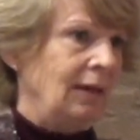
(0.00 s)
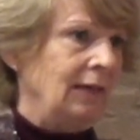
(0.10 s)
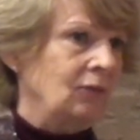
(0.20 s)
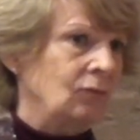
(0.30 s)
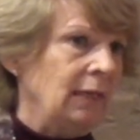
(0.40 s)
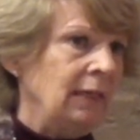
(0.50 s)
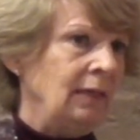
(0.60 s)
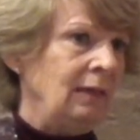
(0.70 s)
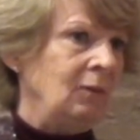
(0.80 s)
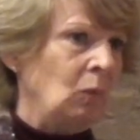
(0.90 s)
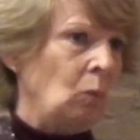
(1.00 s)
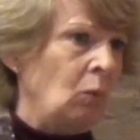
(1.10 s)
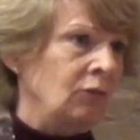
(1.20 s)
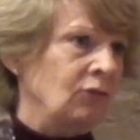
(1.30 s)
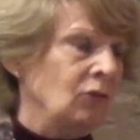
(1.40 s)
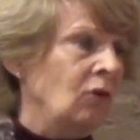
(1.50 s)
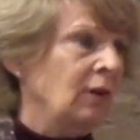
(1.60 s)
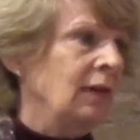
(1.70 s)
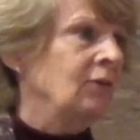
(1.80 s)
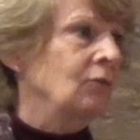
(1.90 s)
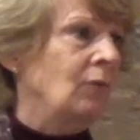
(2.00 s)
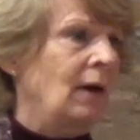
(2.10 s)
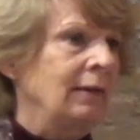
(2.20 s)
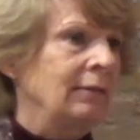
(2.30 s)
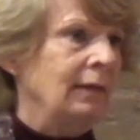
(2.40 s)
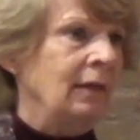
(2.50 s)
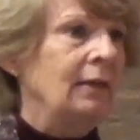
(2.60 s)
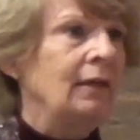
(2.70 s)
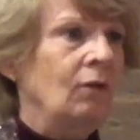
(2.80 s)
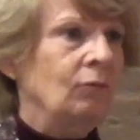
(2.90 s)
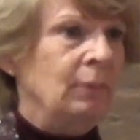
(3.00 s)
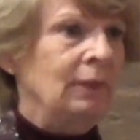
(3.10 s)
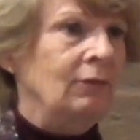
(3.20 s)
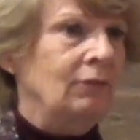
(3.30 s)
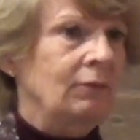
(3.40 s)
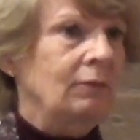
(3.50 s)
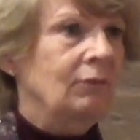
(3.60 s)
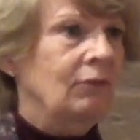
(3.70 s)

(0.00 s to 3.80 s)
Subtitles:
It's really what you're not going to find in any government